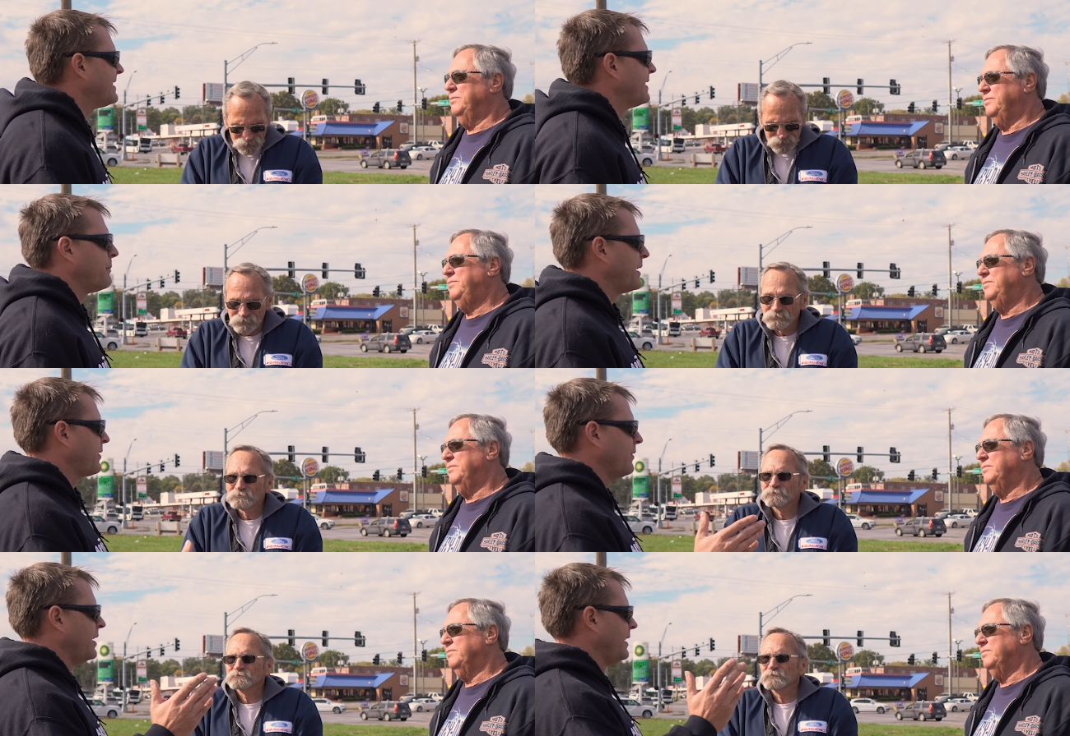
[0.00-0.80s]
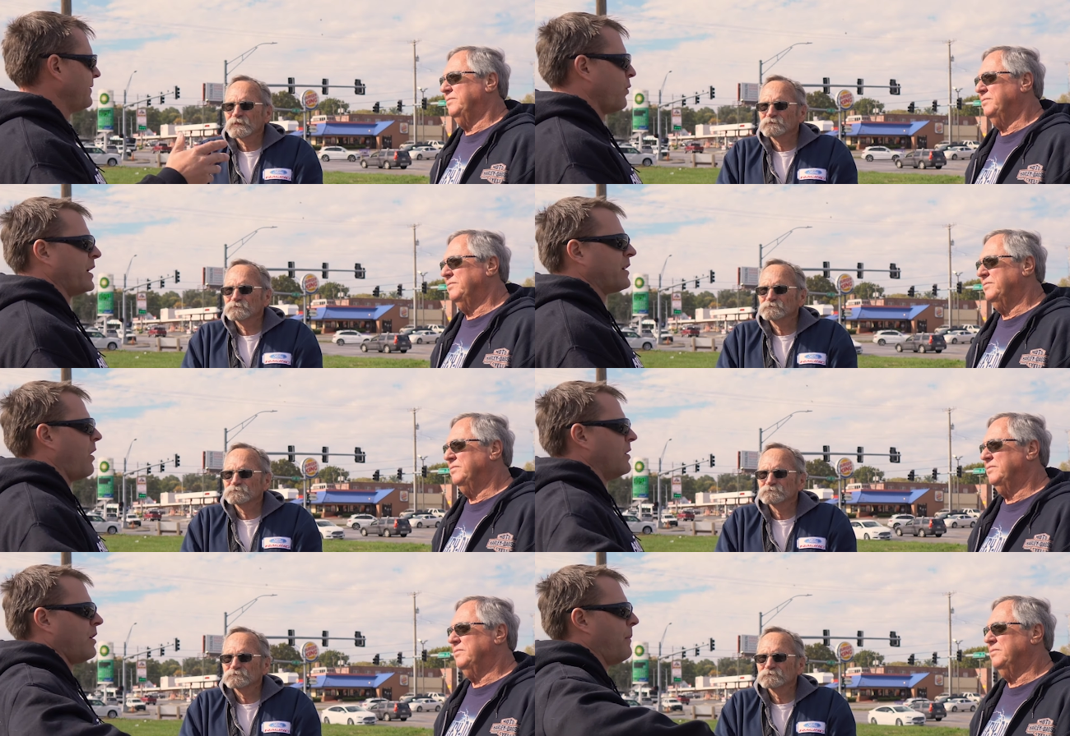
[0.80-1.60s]
Speaker 1: He said there'd be 30, 40
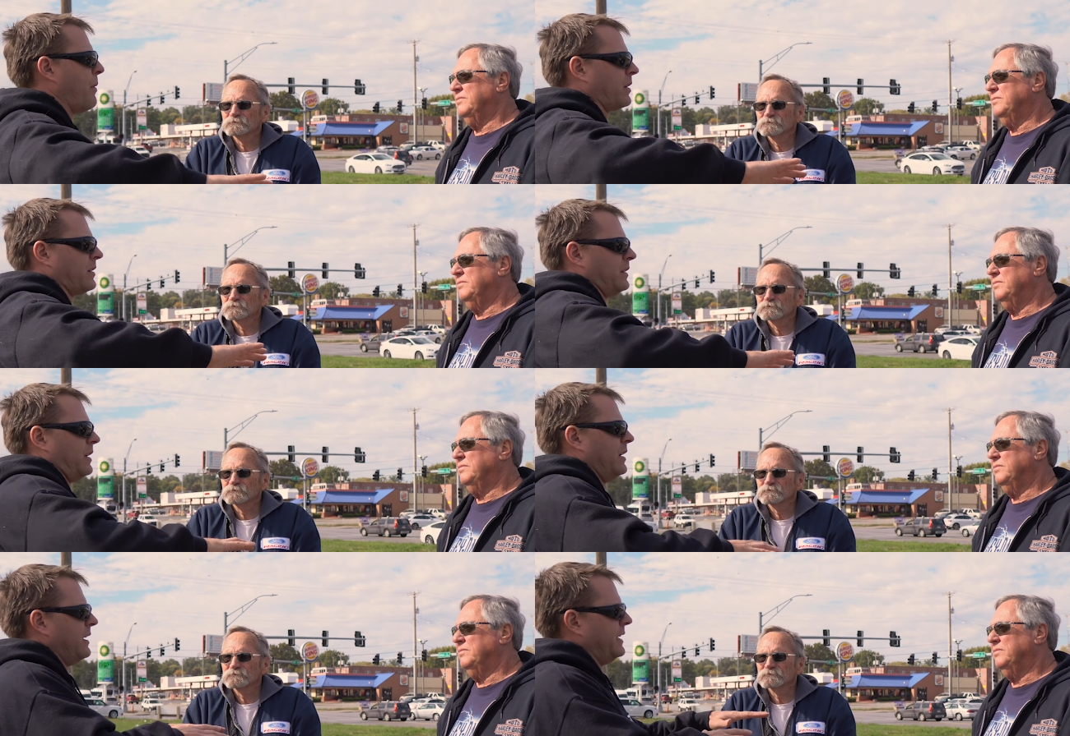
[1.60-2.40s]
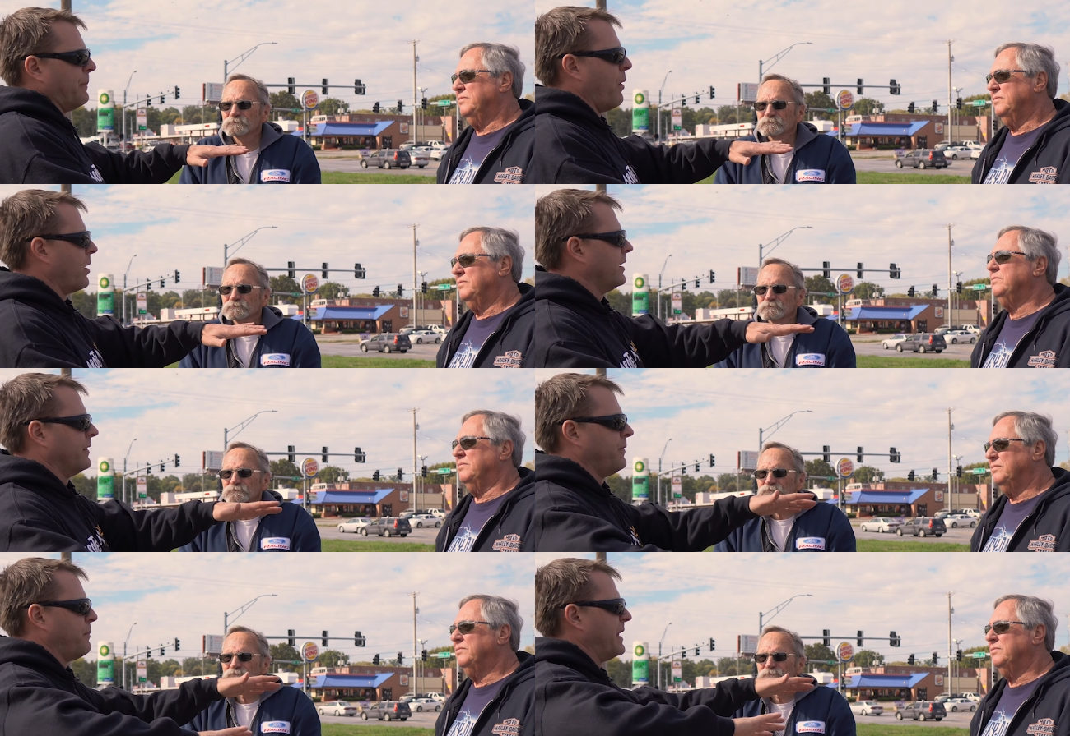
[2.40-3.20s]
cars all parked on the in the park there
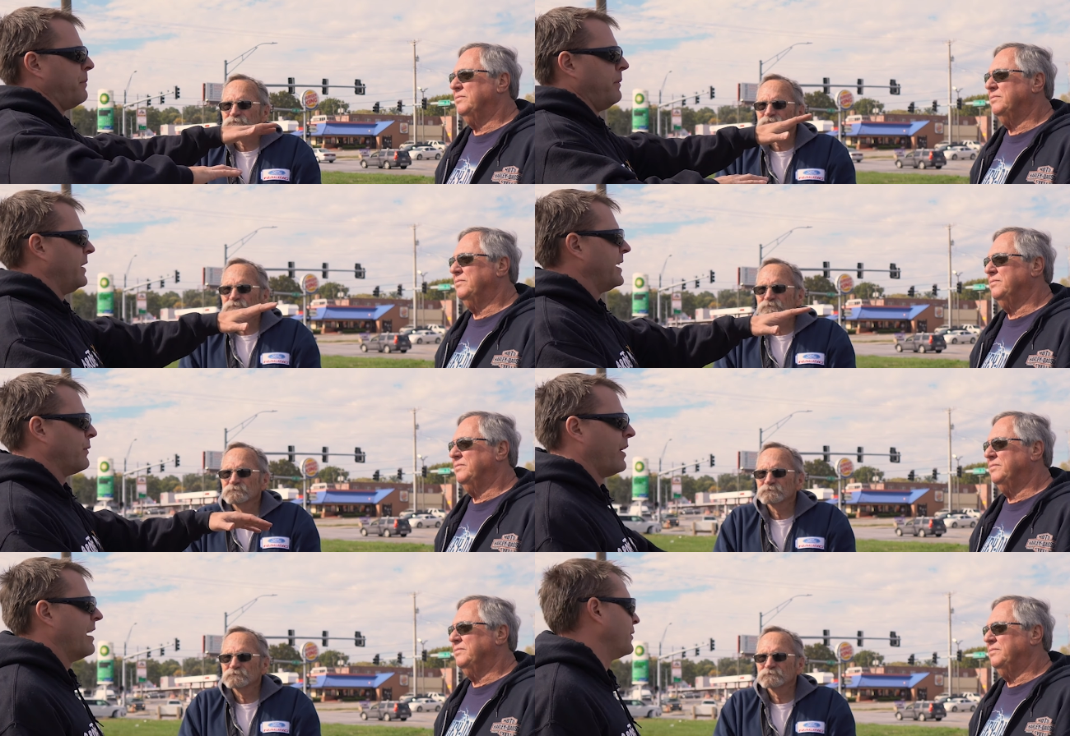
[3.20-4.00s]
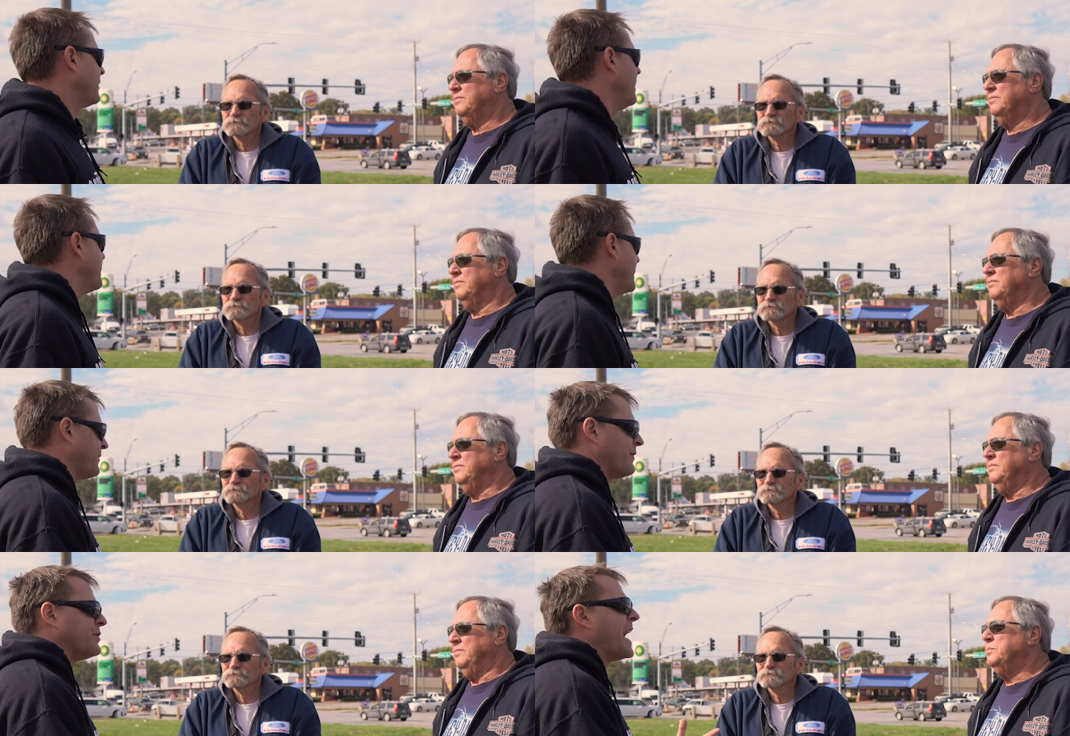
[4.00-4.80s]
by the pavilion where we were are having the club
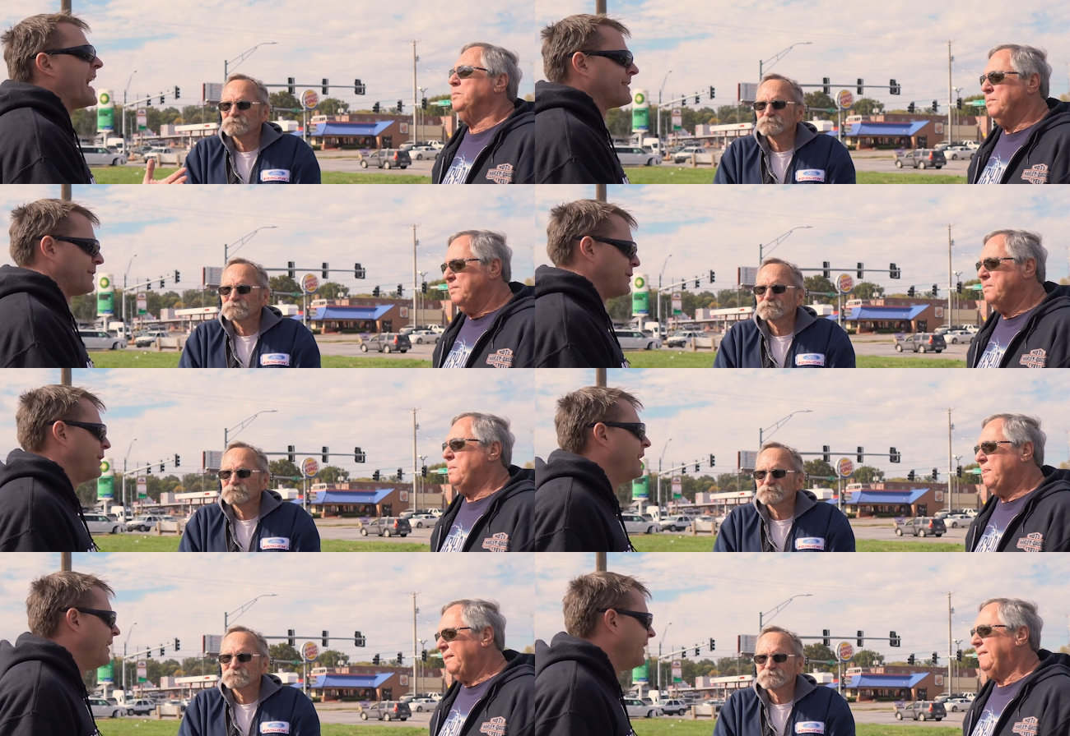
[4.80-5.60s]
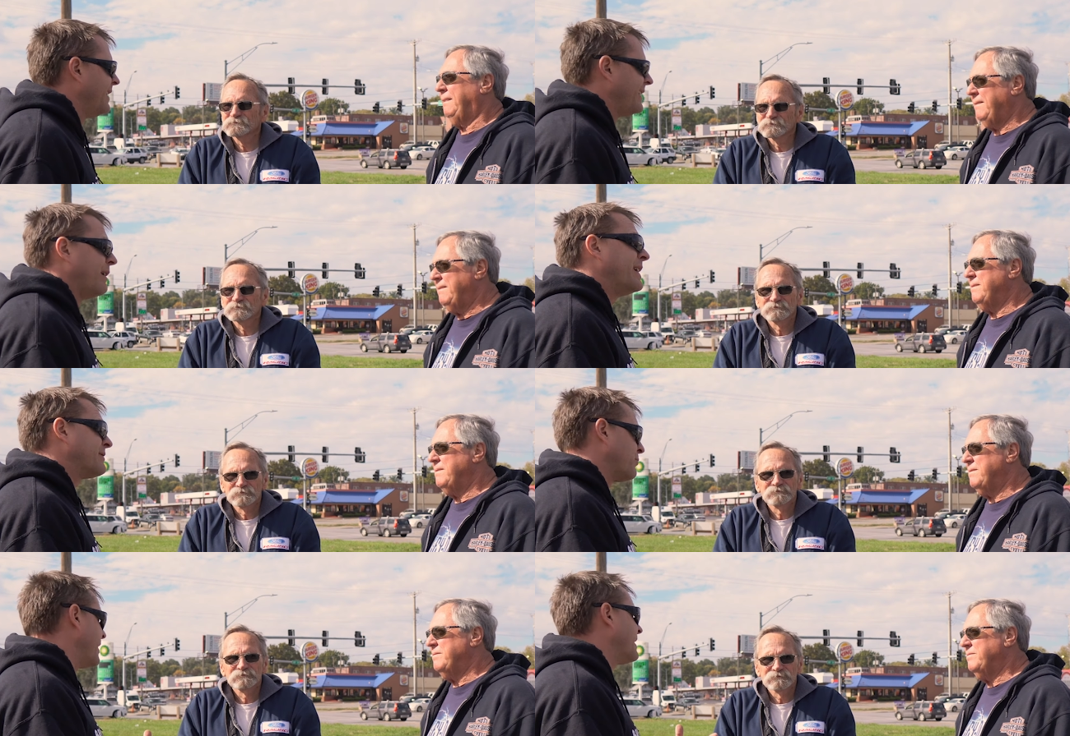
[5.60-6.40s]
meetings for the jack. So, yeah, we had
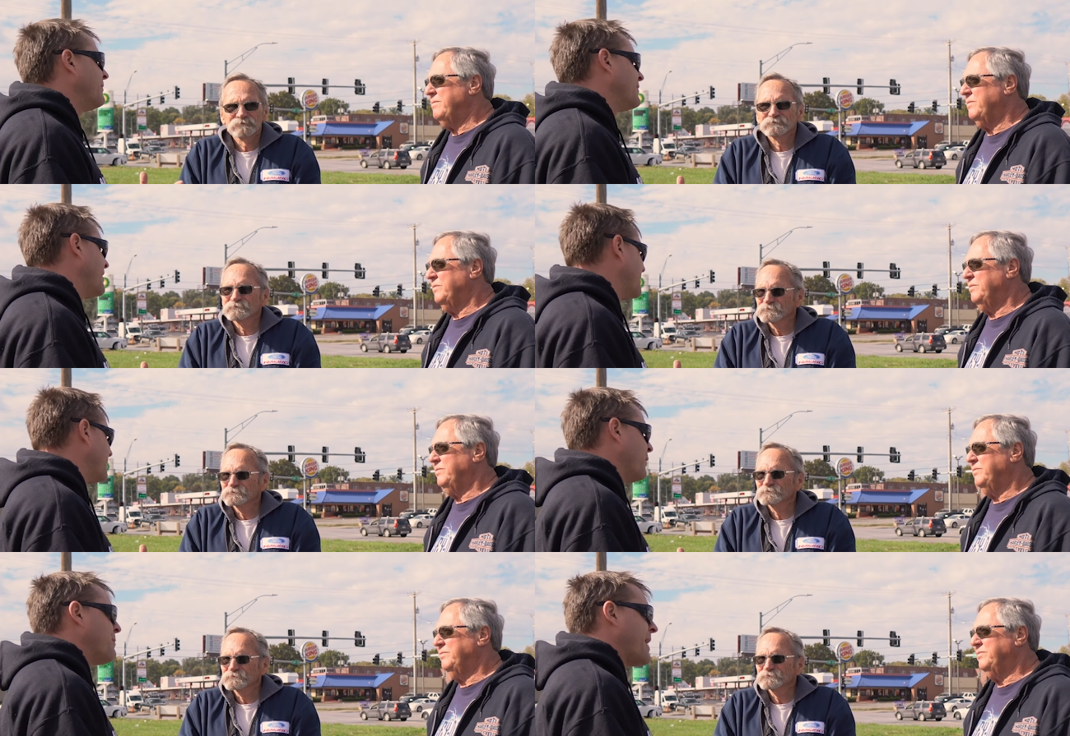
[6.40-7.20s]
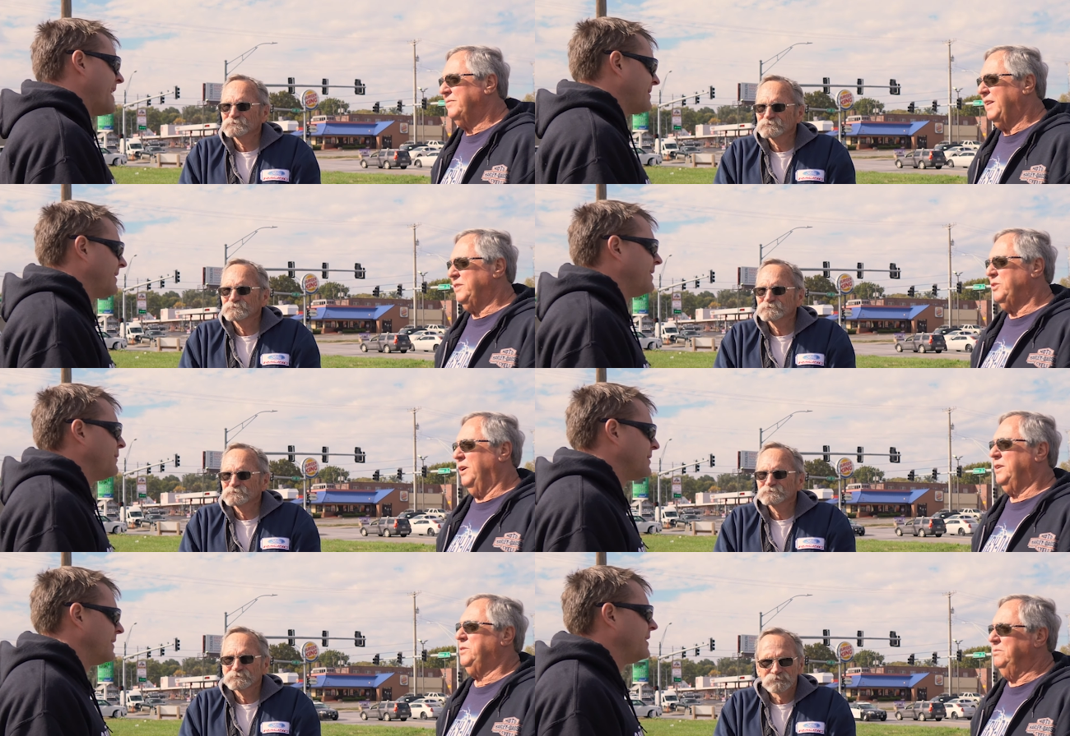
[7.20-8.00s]
some great conversations for he past. That's awesome.